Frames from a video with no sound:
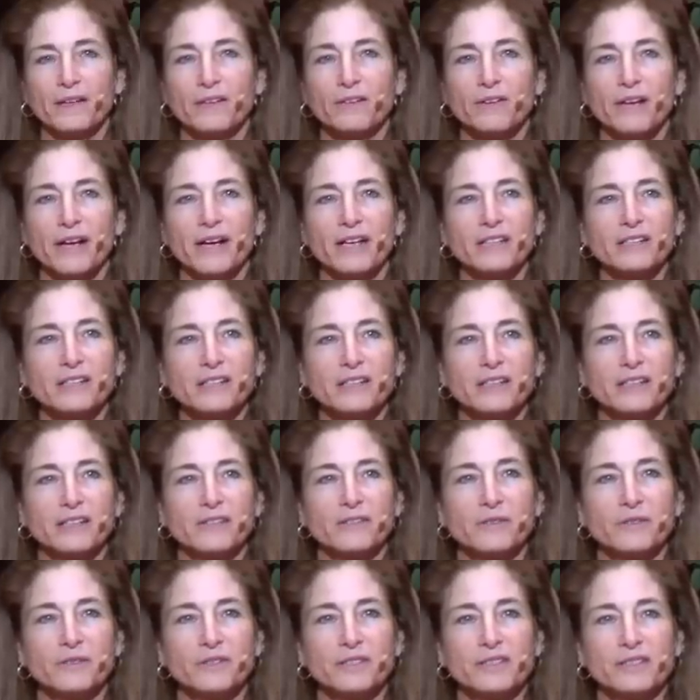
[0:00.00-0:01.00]
gradually
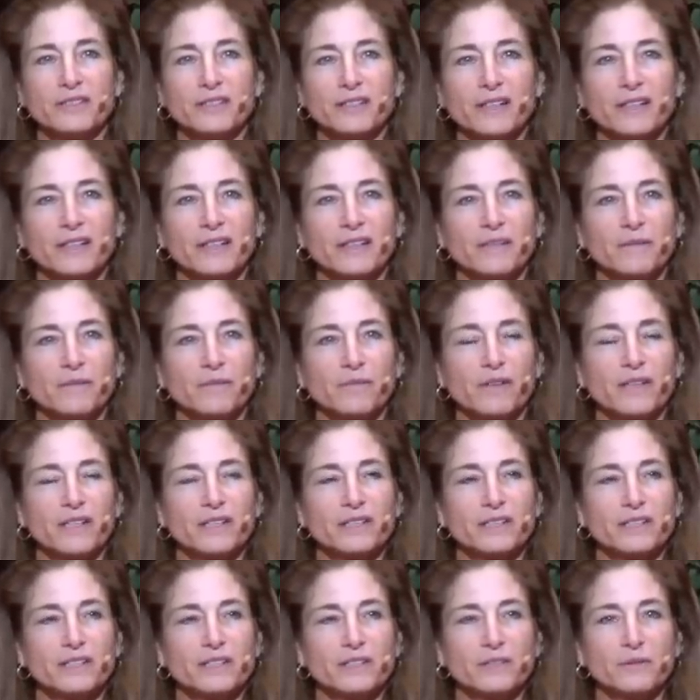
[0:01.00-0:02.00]
there was this kind of
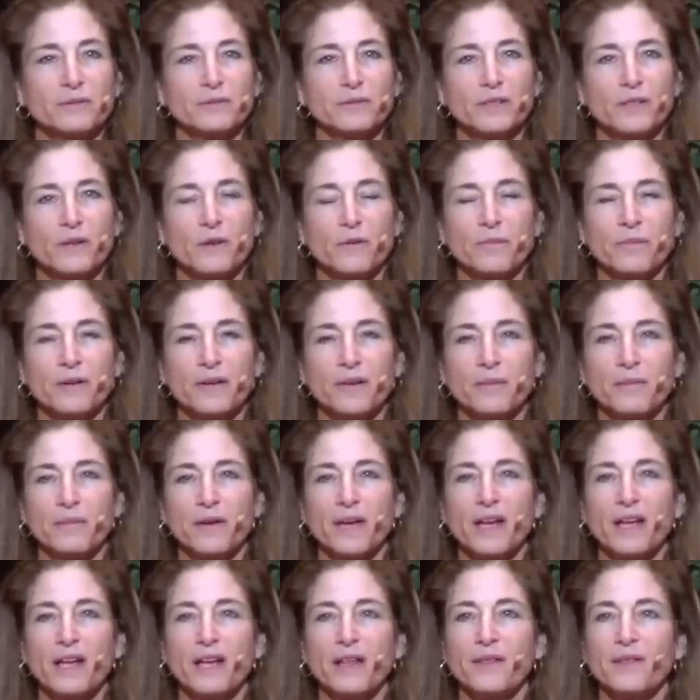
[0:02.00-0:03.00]
presence that would open up,
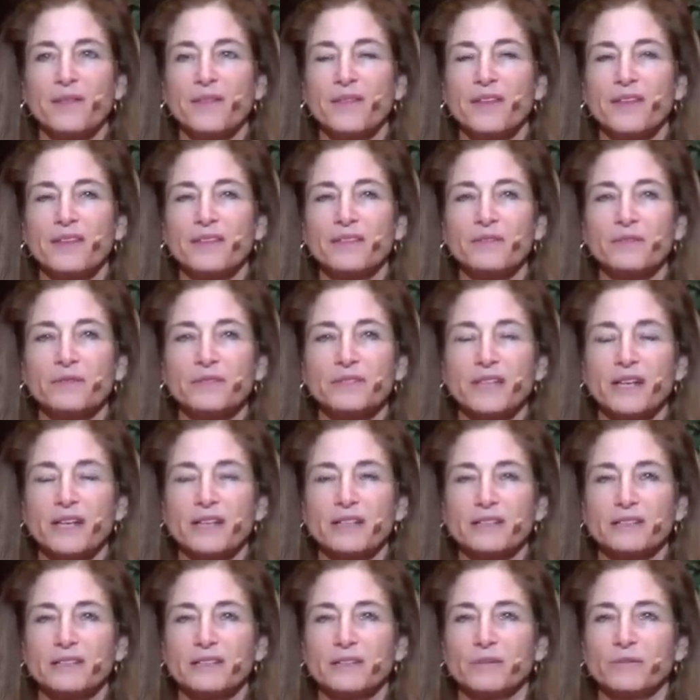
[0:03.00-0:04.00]
that there was
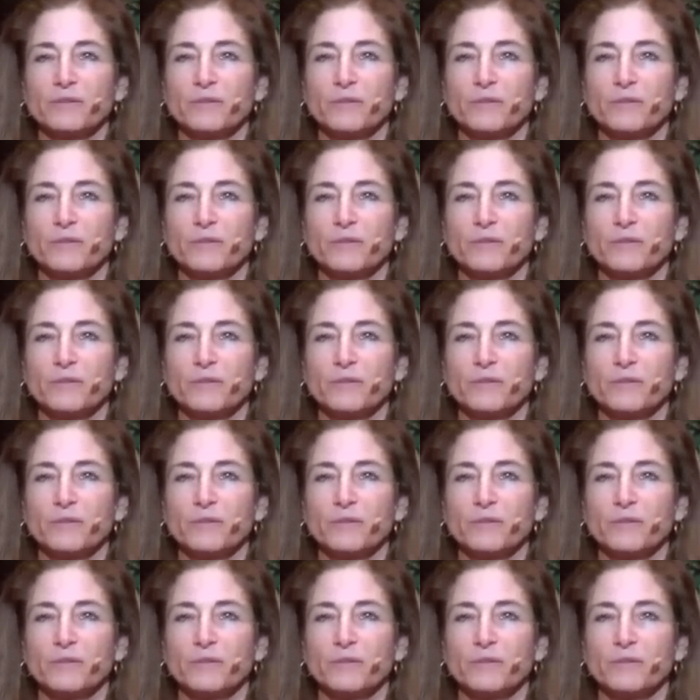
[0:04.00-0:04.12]
actually